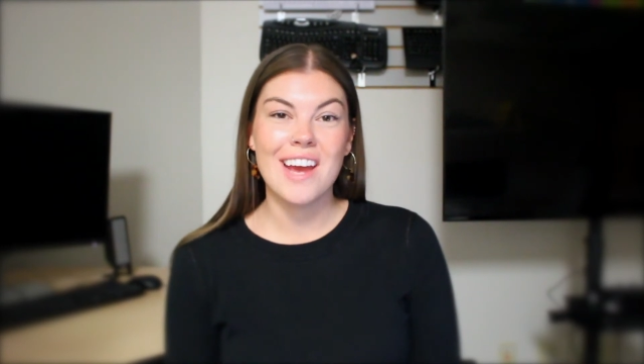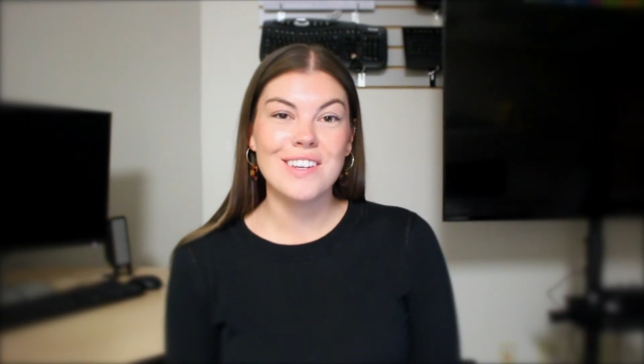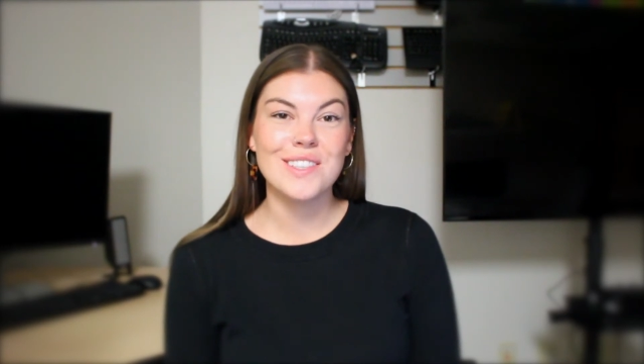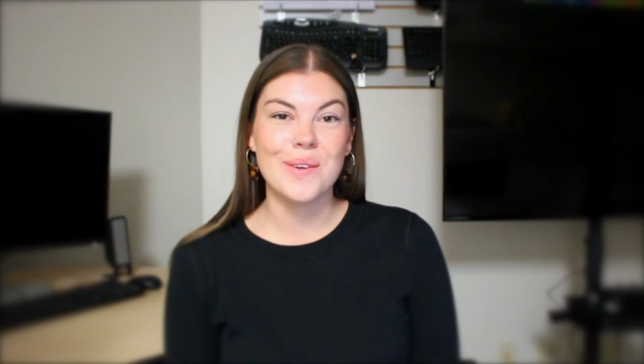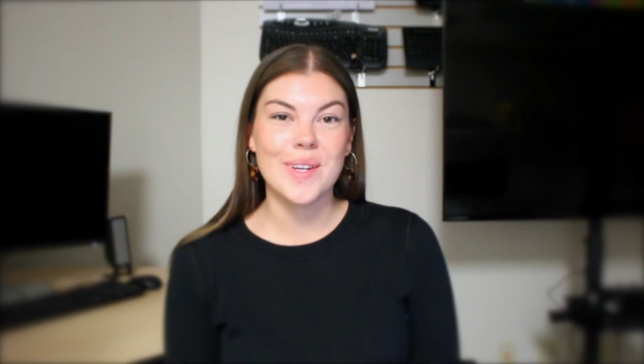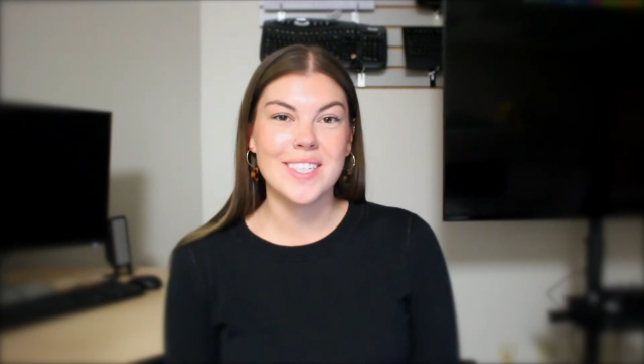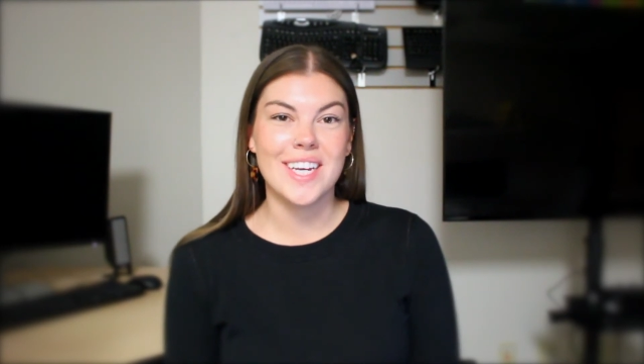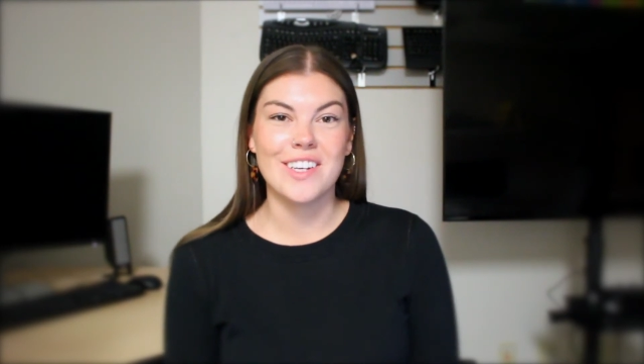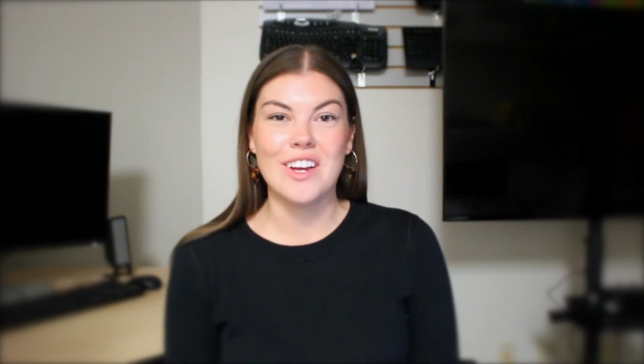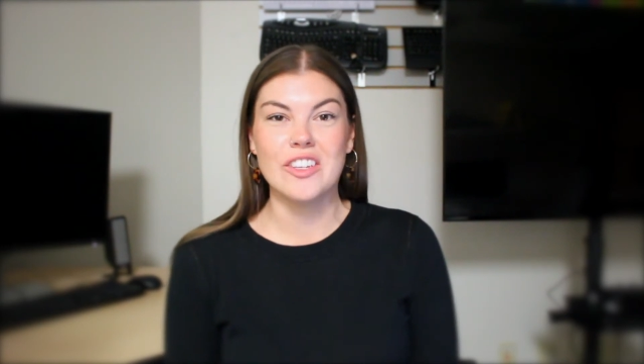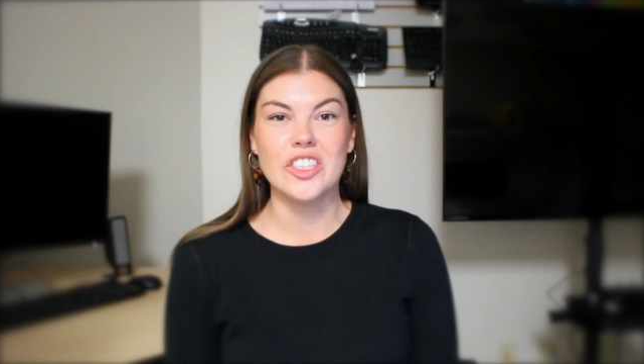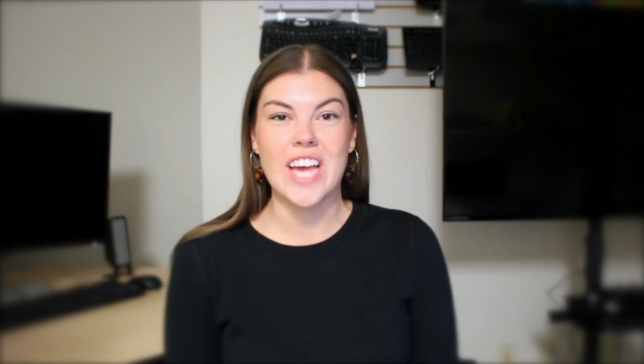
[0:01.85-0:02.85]
Arizona
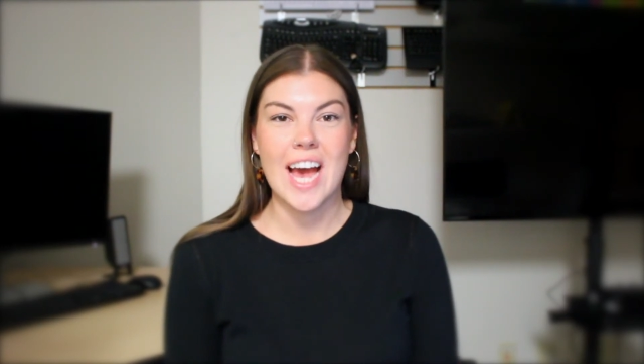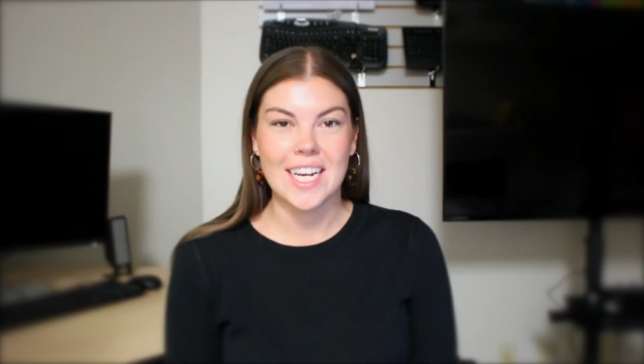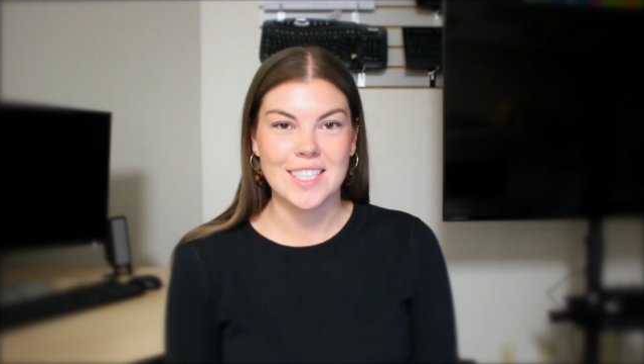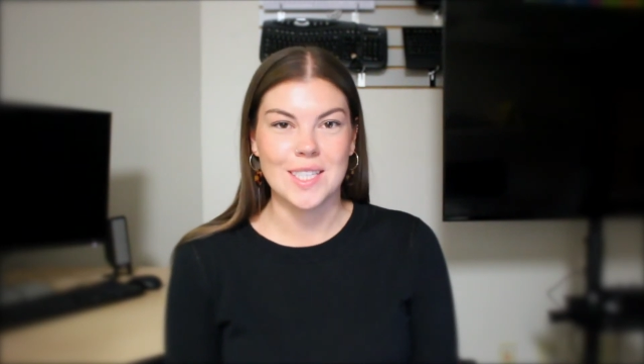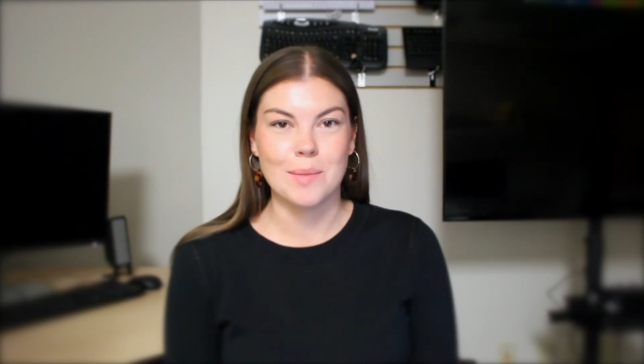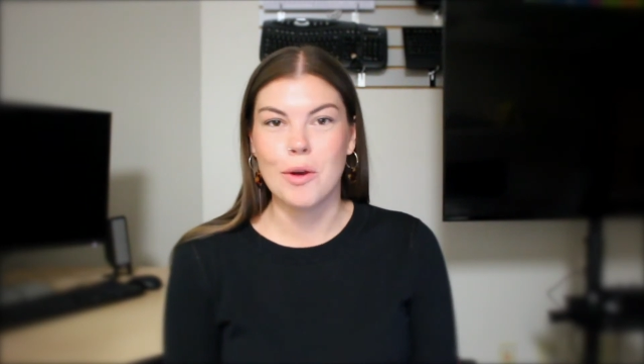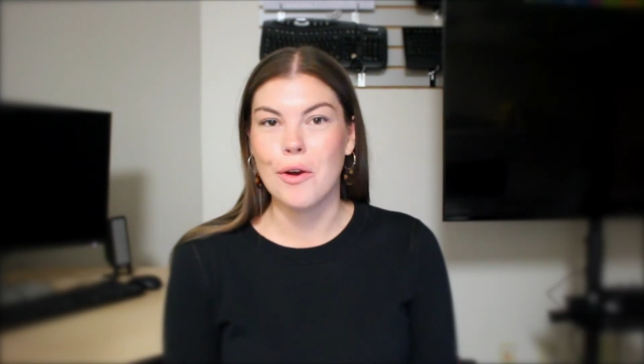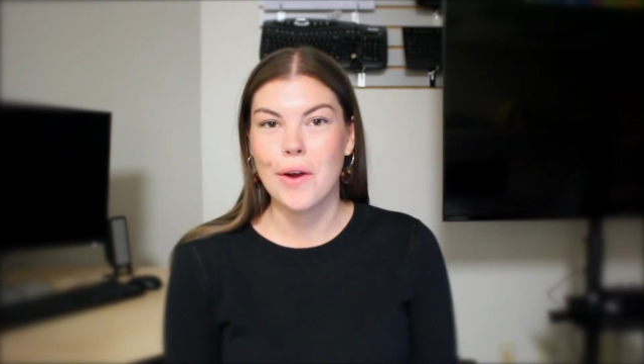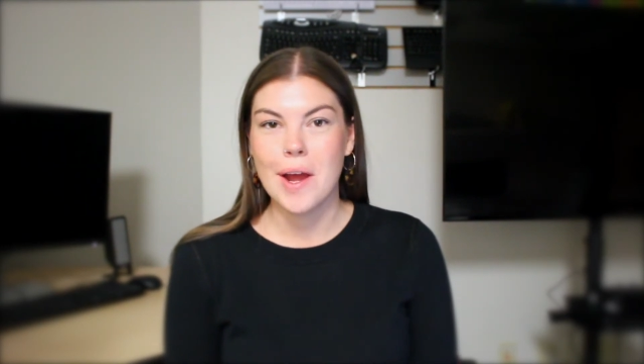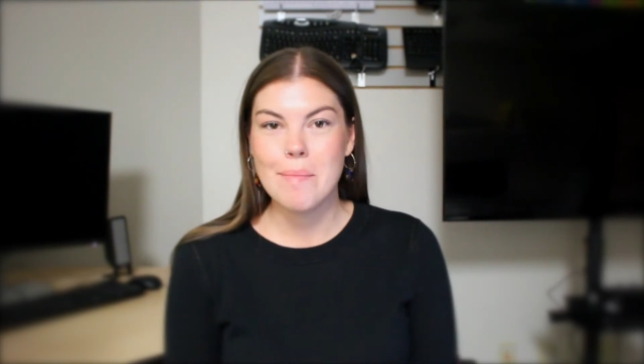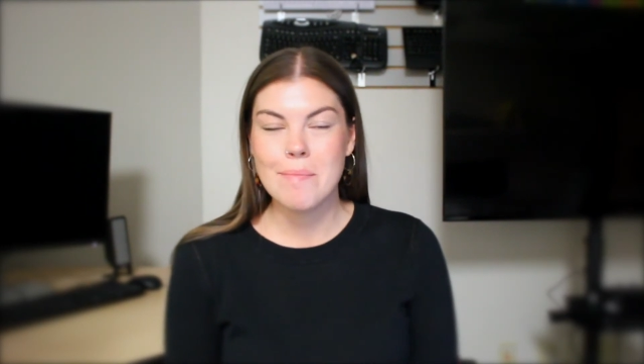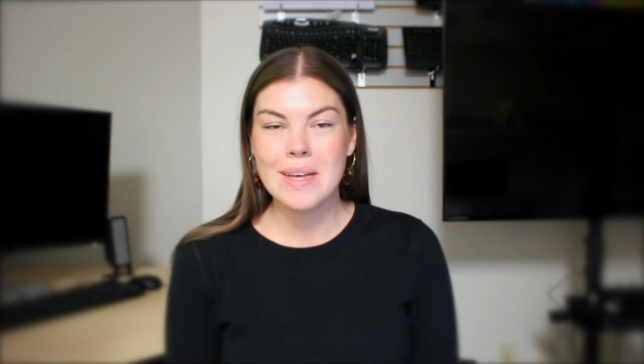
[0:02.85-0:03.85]
Technology Access
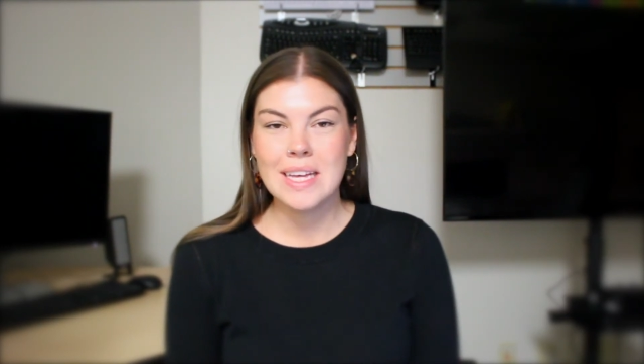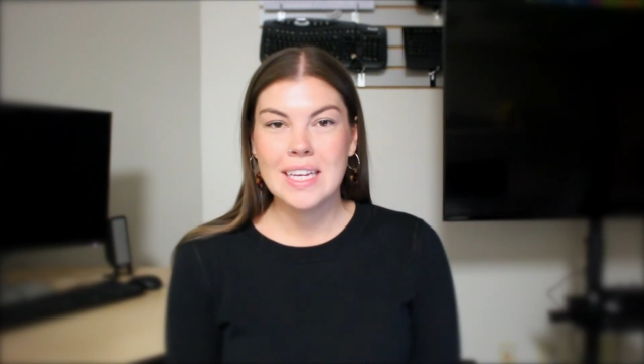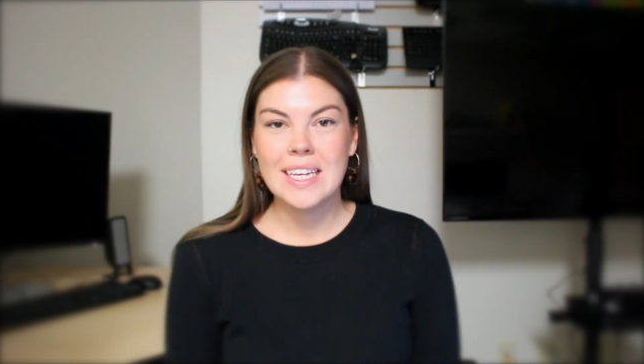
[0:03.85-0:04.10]
Program.